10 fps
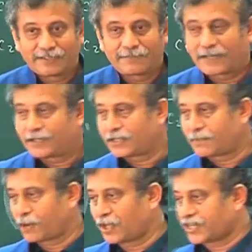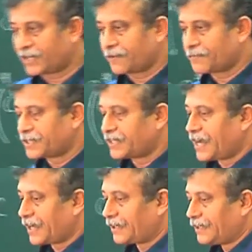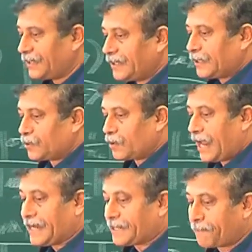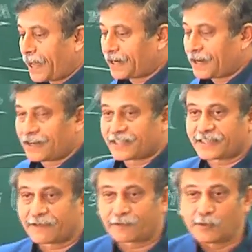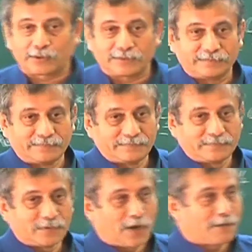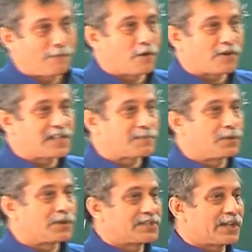In fact, it was a project from CDAC to write a parallel SCF code on a four transputers.